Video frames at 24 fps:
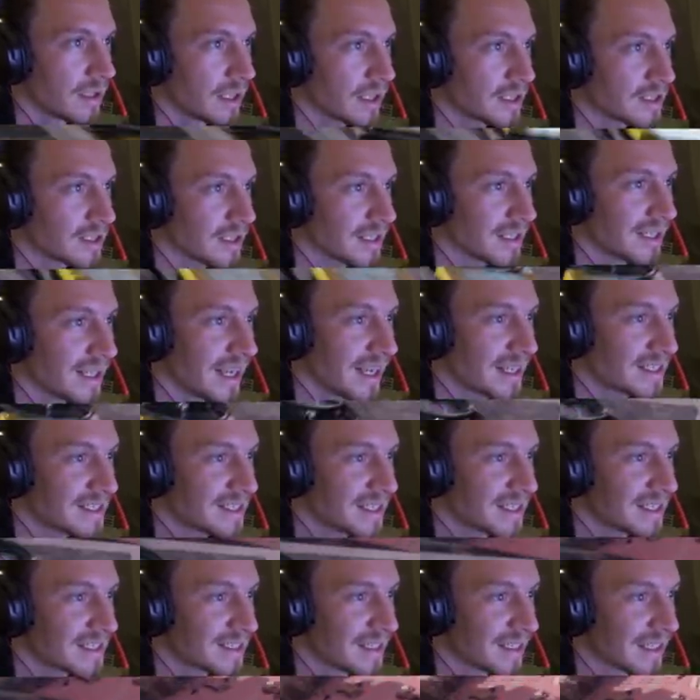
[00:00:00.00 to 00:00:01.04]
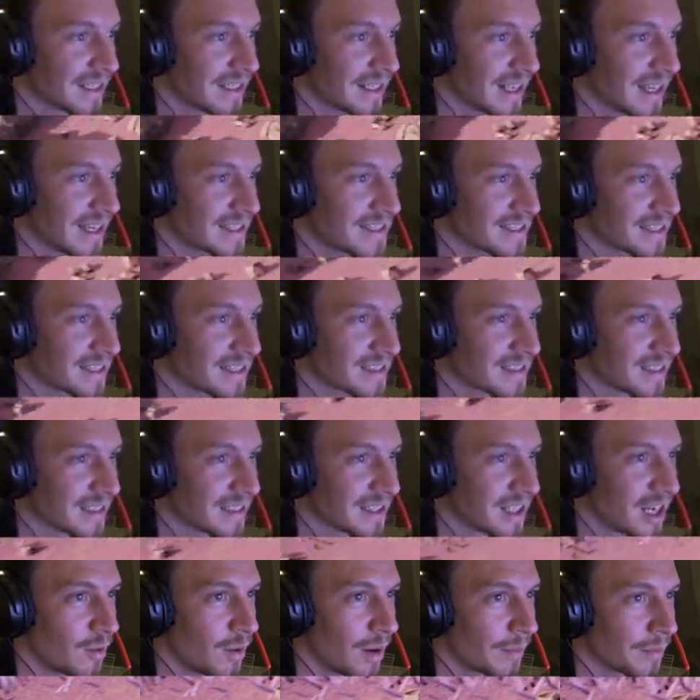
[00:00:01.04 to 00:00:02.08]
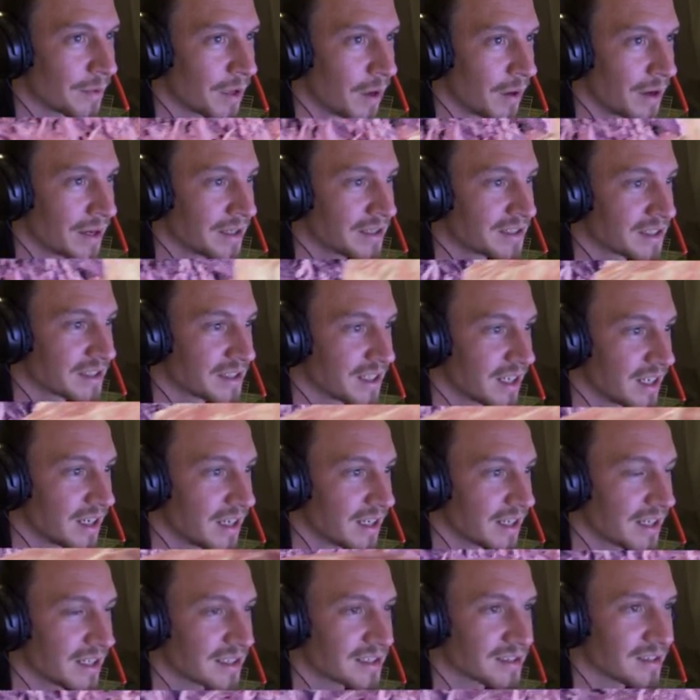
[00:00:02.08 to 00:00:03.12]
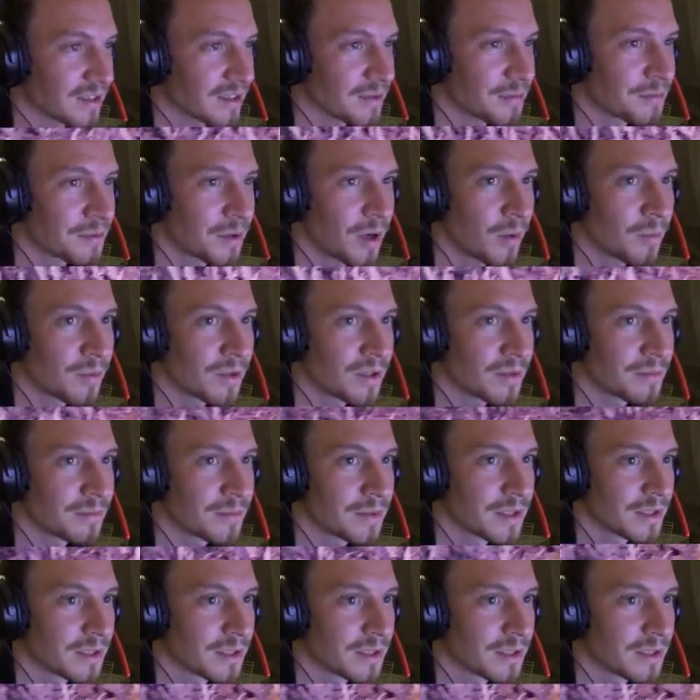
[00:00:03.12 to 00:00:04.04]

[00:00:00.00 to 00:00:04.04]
Yes, I get it, I get it. I know I'm going to die, it's not a problem.